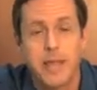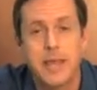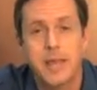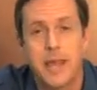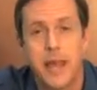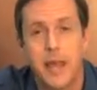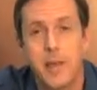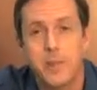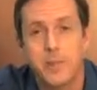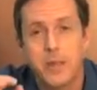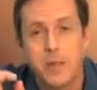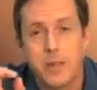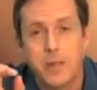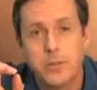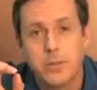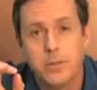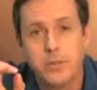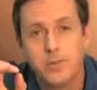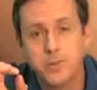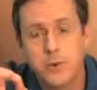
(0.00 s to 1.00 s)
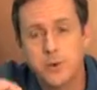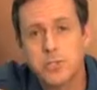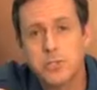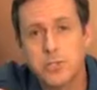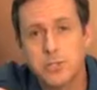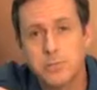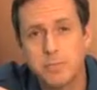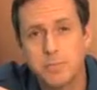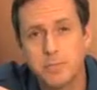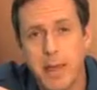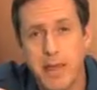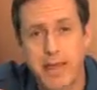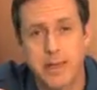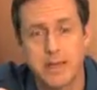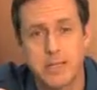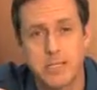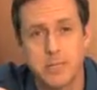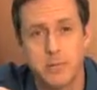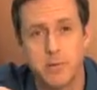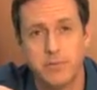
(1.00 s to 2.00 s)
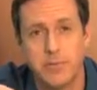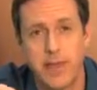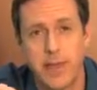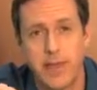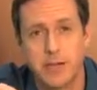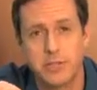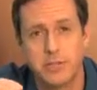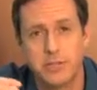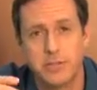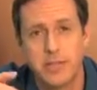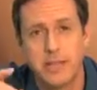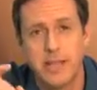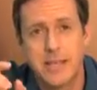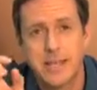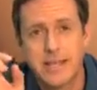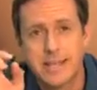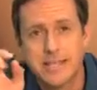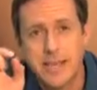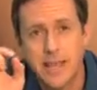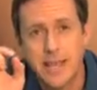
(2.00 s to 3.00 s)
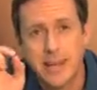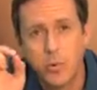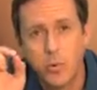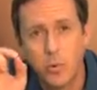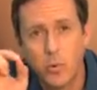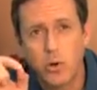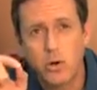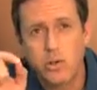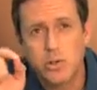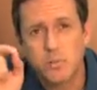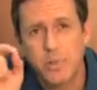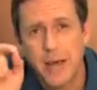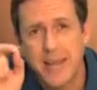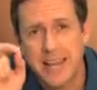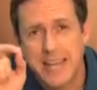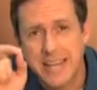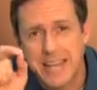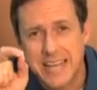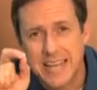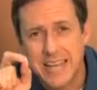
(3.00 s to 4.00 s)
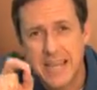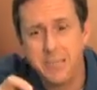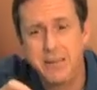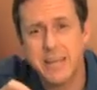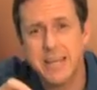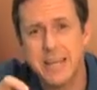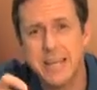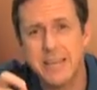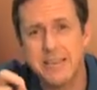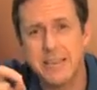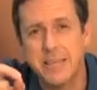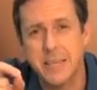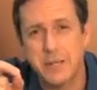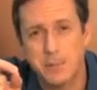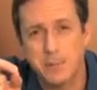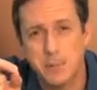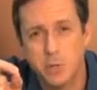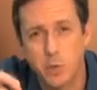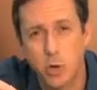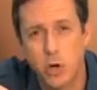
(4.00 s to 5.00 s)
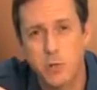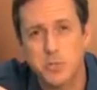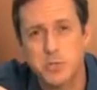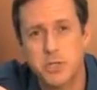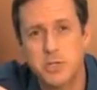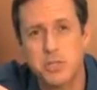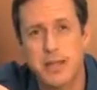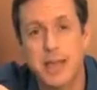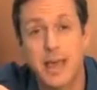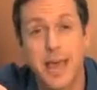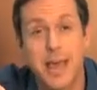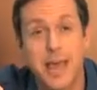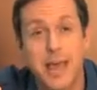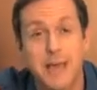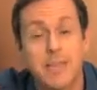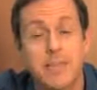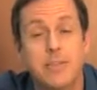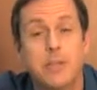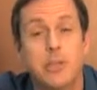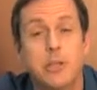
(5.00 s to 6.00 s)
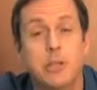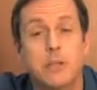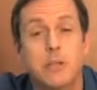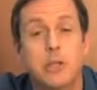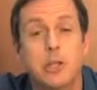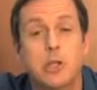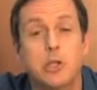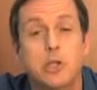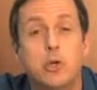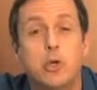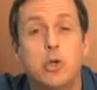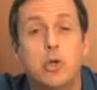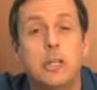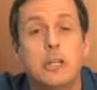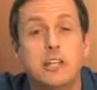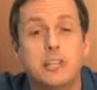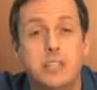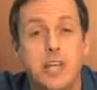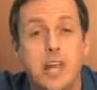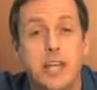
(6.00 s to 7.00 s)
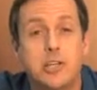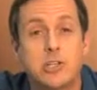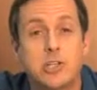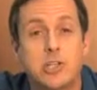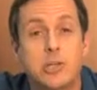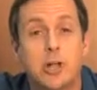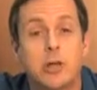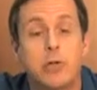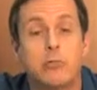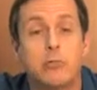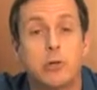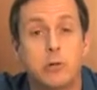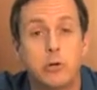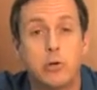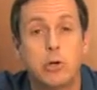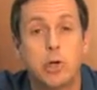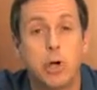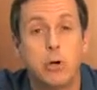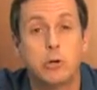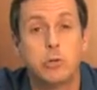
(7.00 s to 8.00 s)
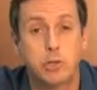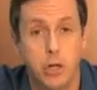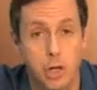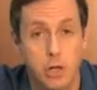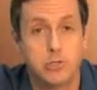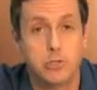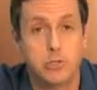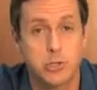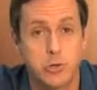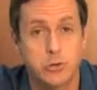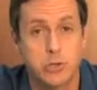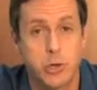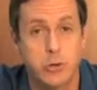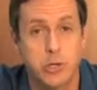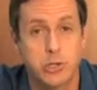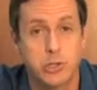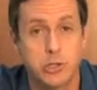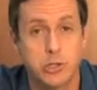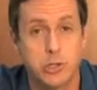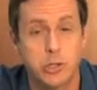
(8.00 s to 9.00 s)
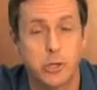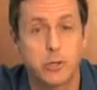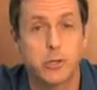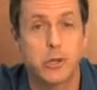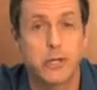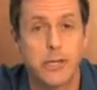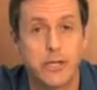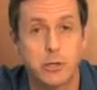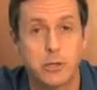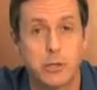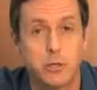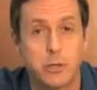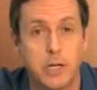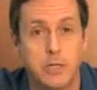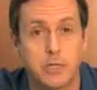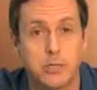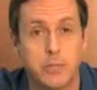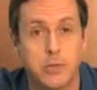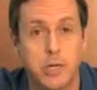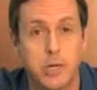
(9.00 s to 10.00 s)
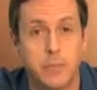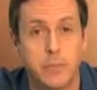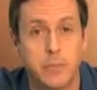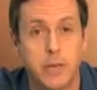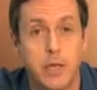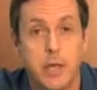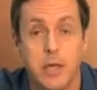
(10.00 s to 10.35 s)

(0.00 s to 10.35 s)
Now, the first mechanism of action is that it works by inhibiting the absorption and the utilization of glucose, also known as sugar, into the bloodstream.